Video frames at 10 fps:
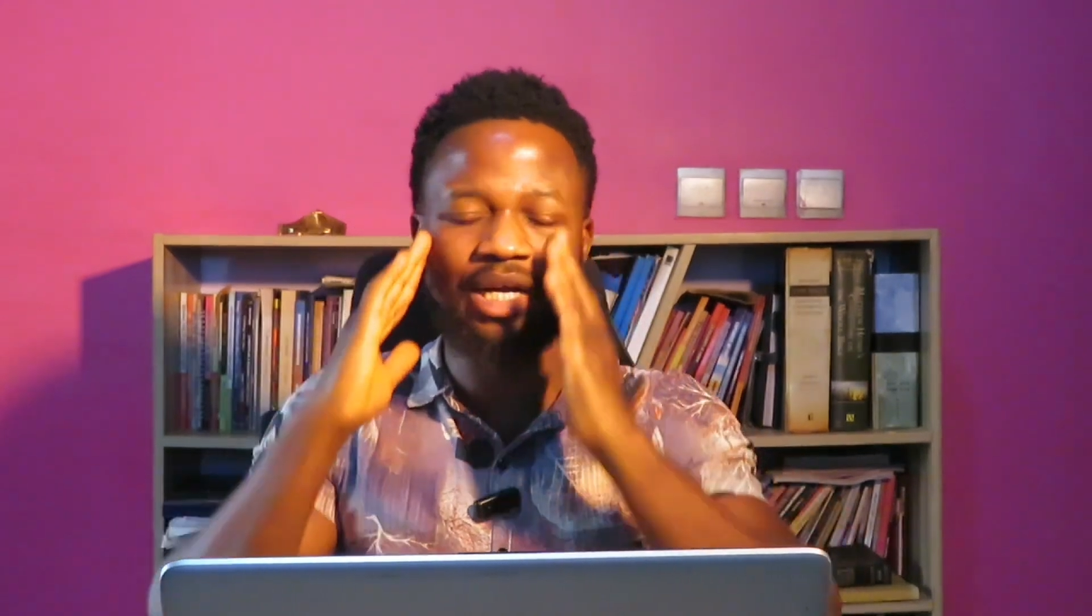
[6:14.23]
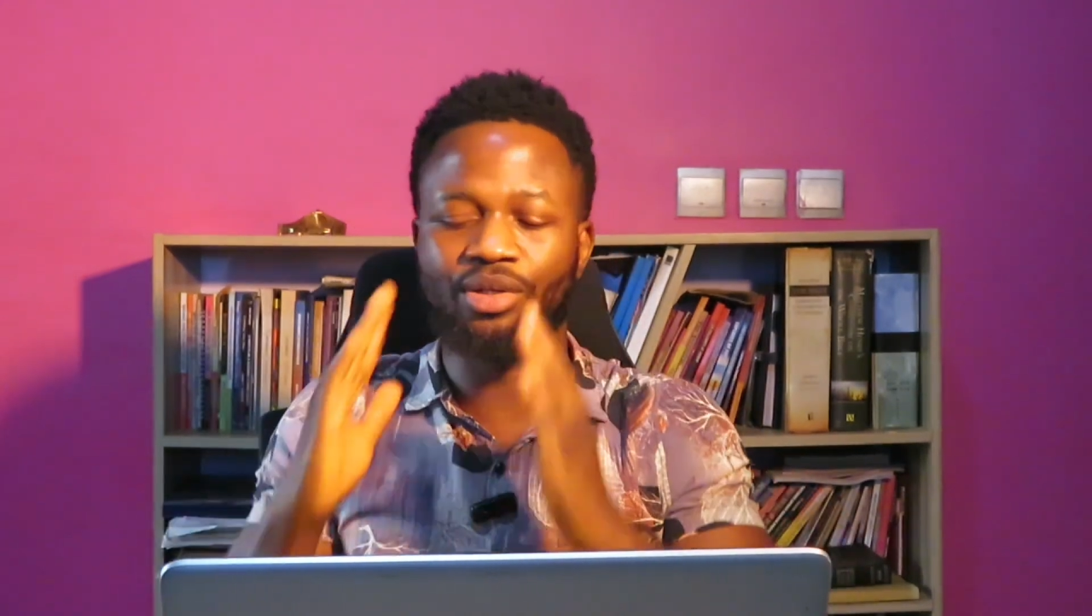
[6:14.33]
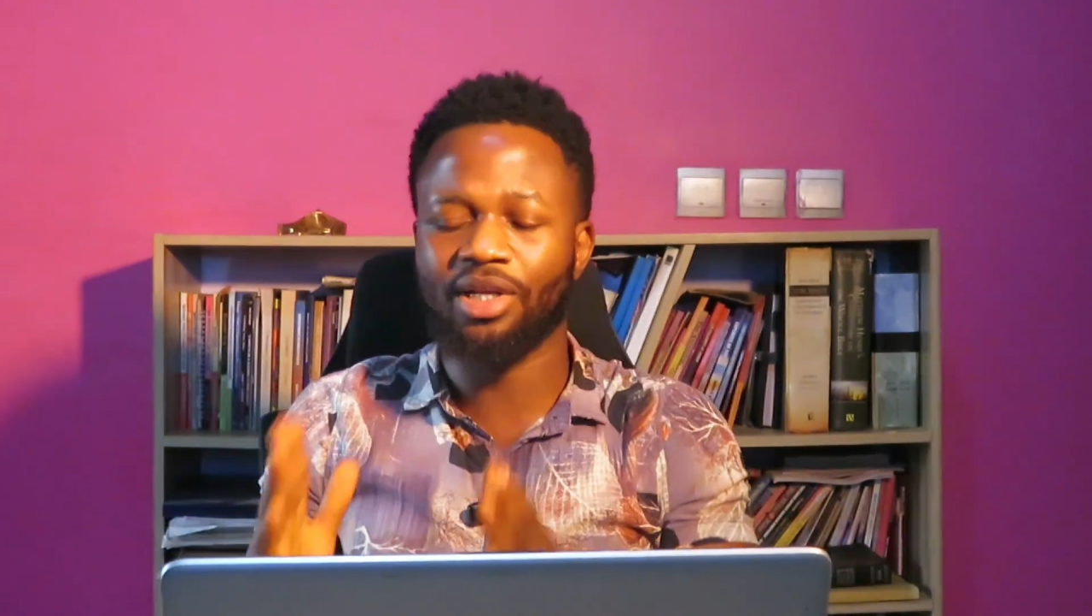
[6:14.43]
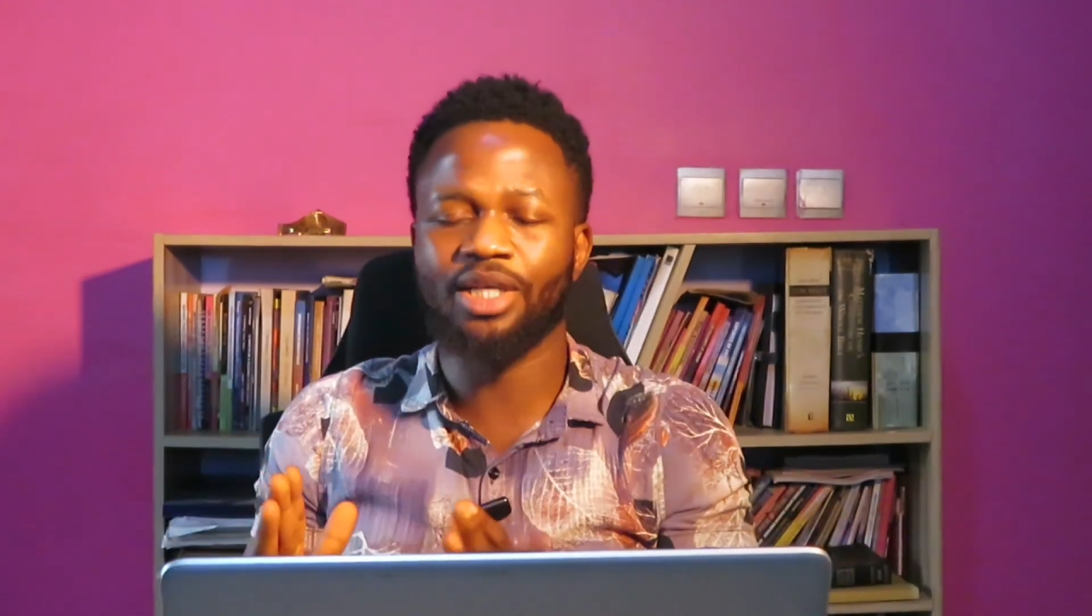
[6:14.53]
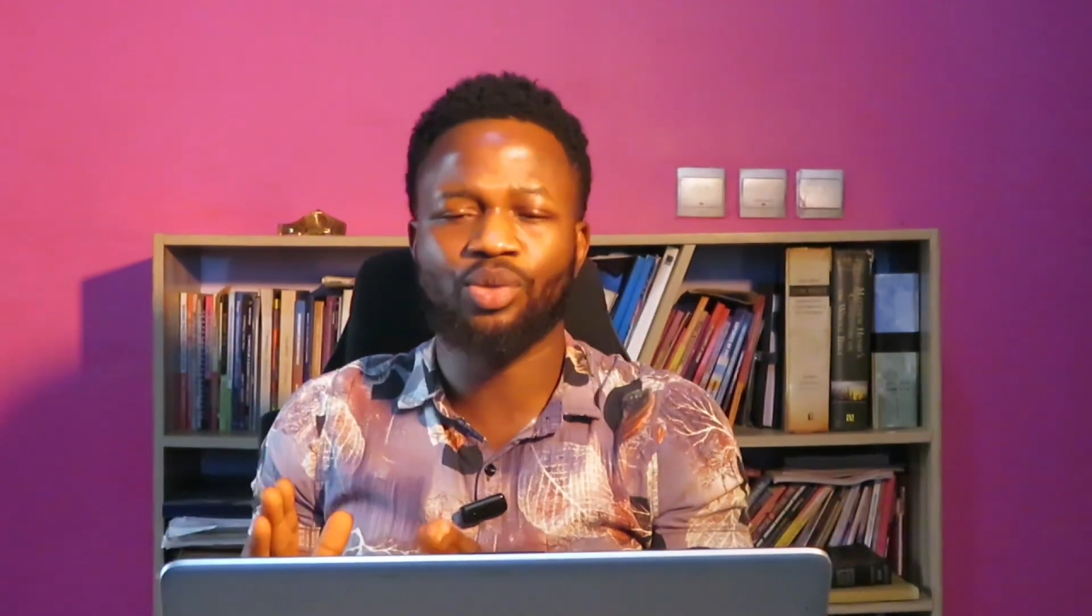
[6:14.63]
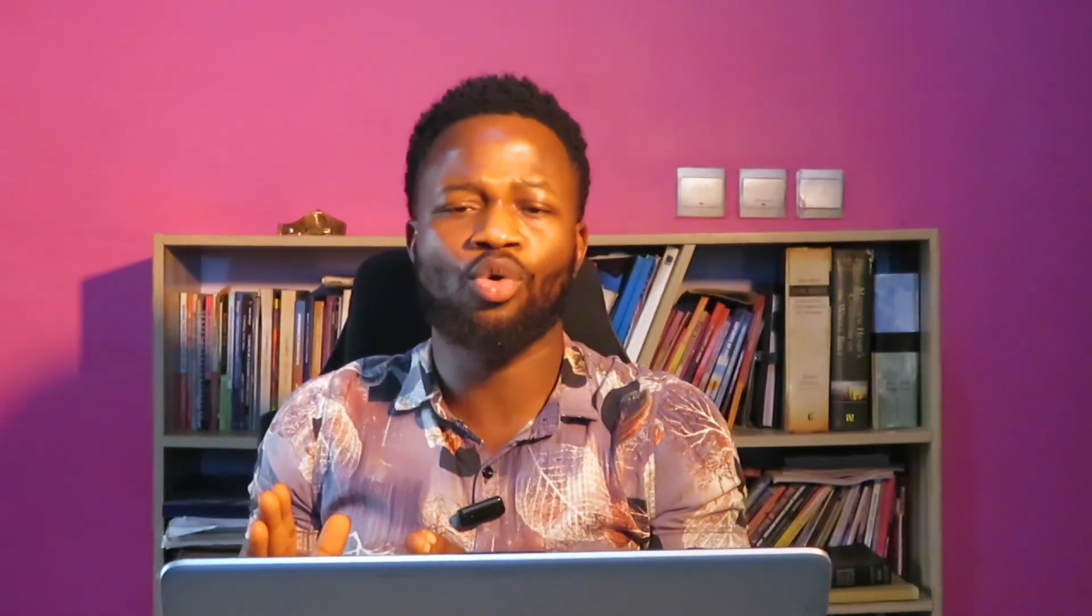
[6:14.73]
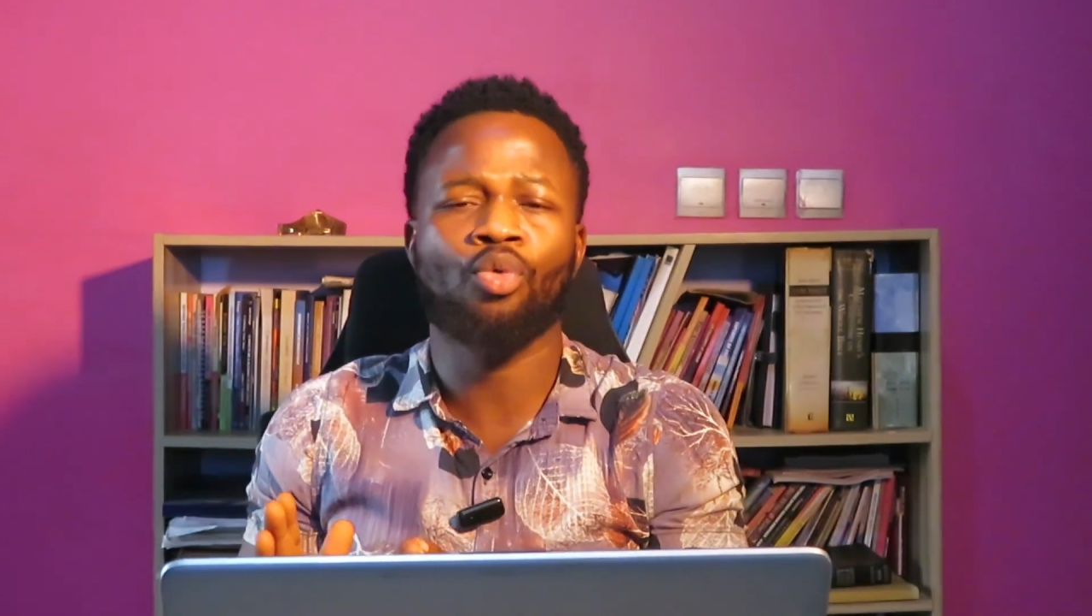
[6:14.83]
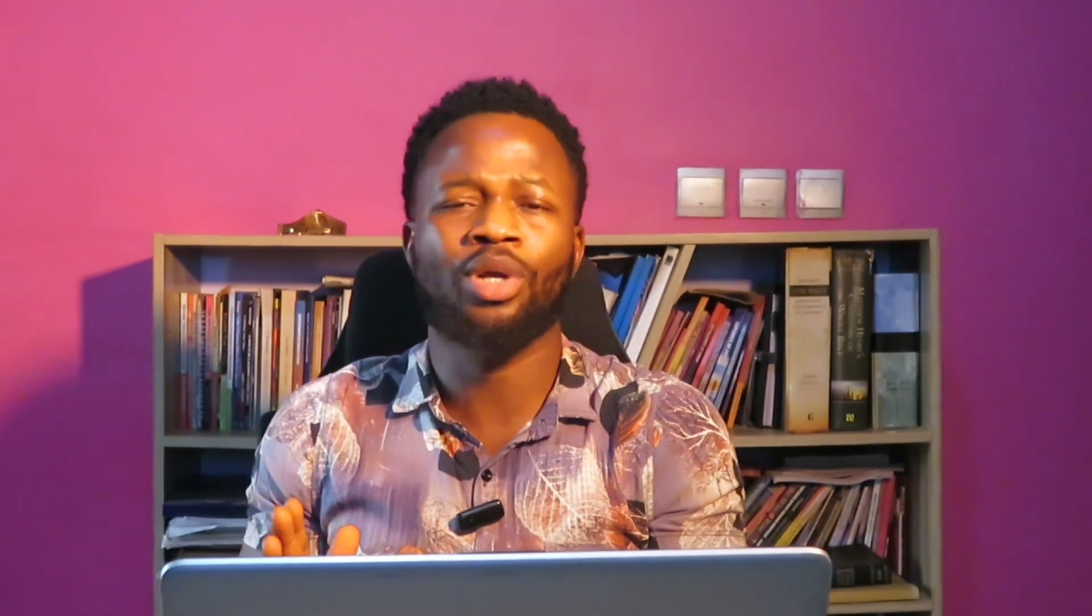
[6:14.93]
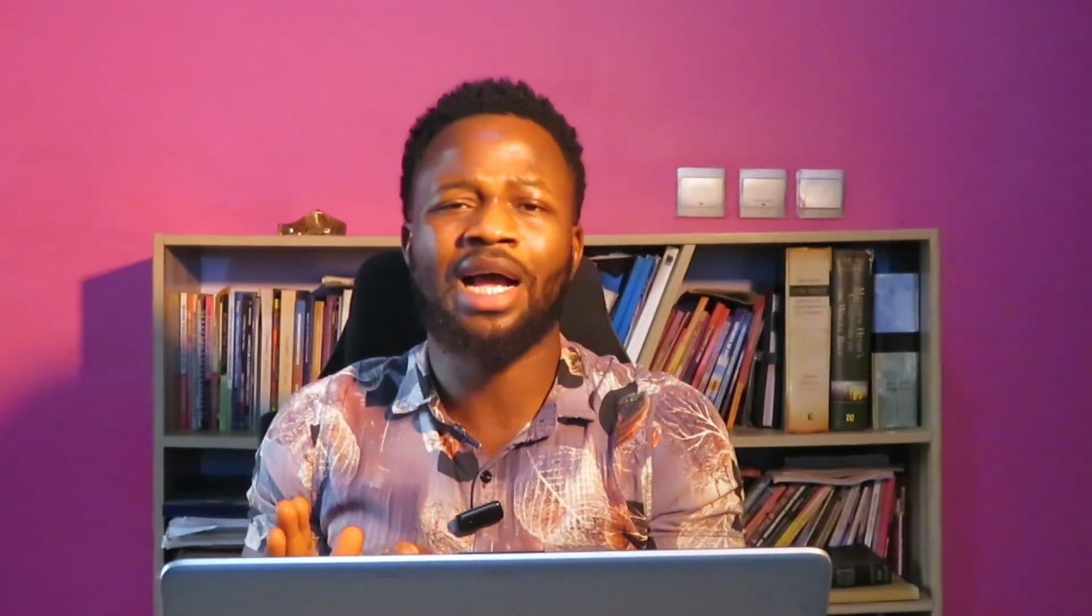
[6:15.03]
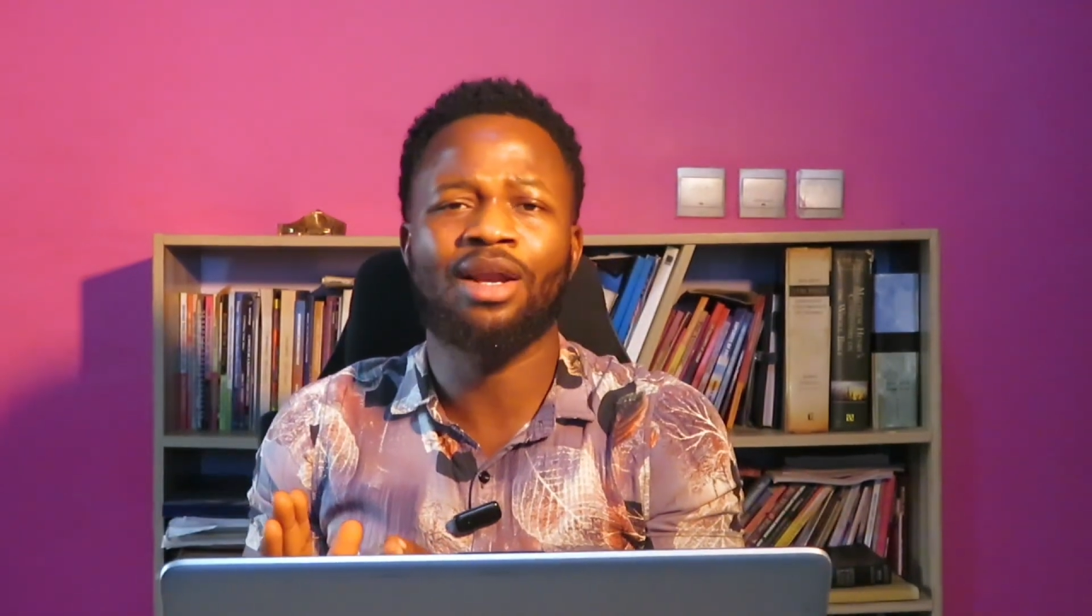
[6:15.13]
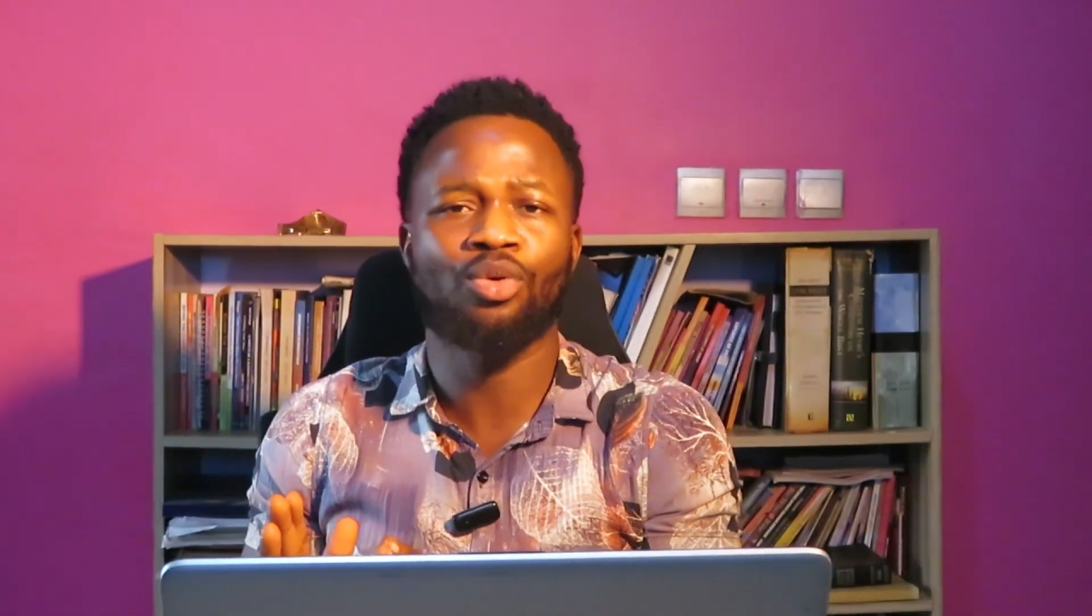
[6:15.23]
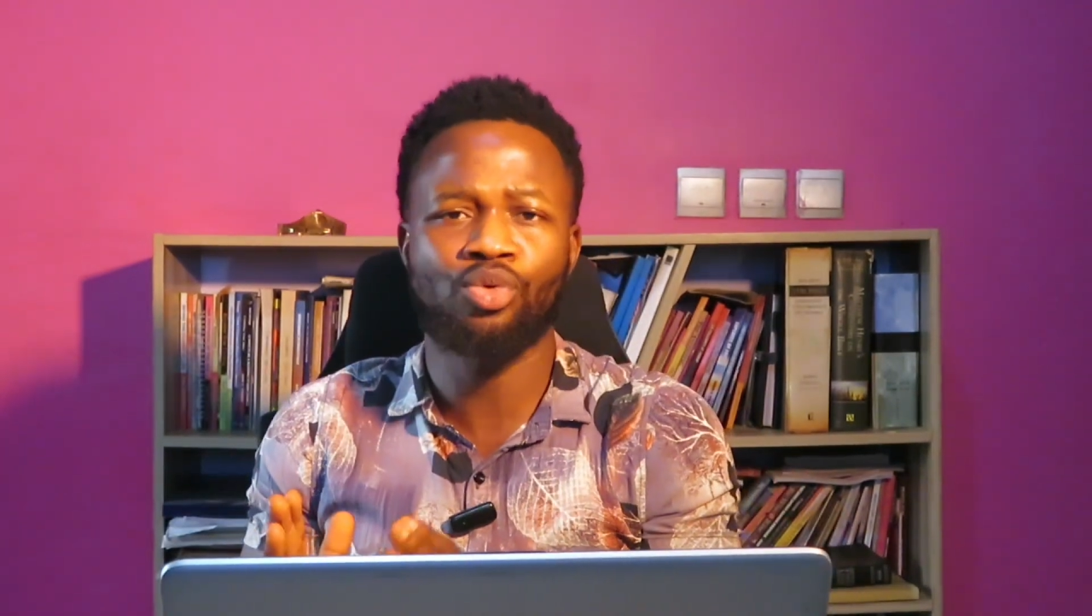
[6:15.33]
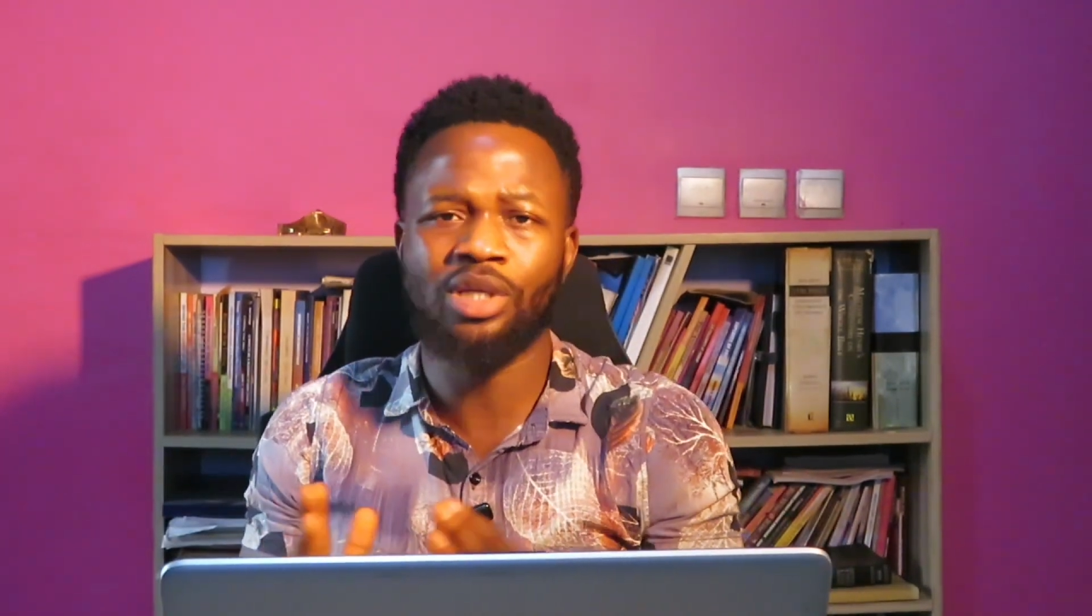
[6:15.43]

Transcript: calculate what we can